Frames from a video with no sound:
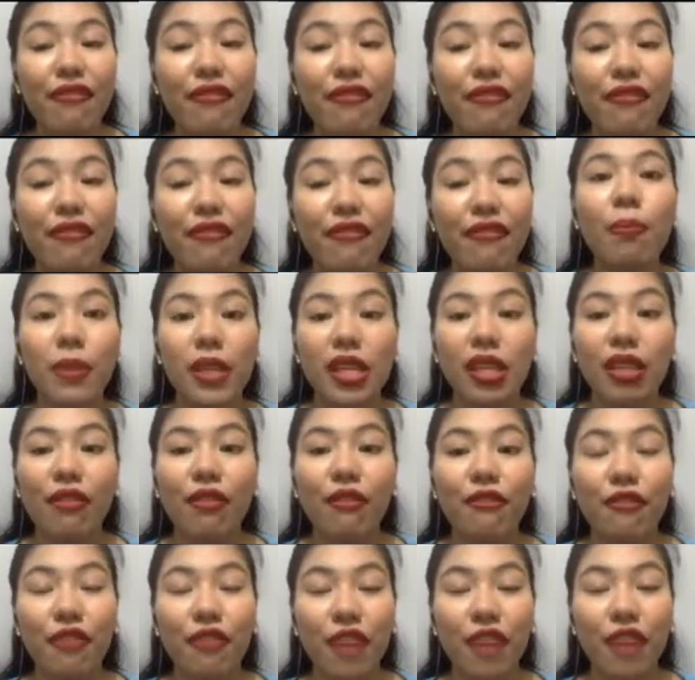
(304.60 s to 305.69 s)
complete
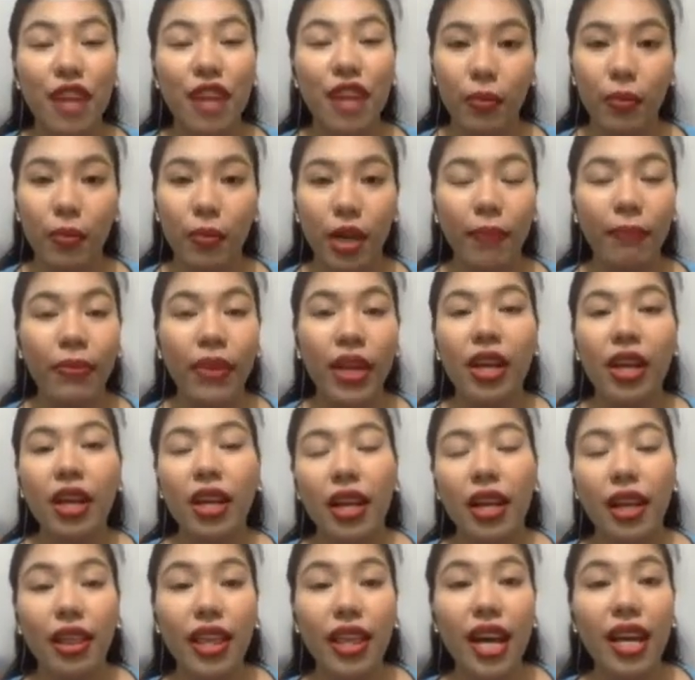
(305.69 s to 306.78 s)
framework
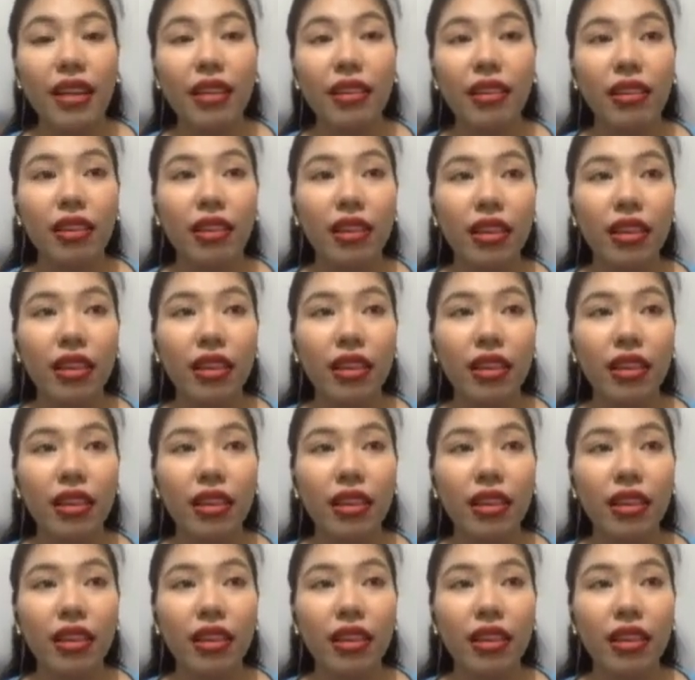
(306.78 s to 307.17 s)
that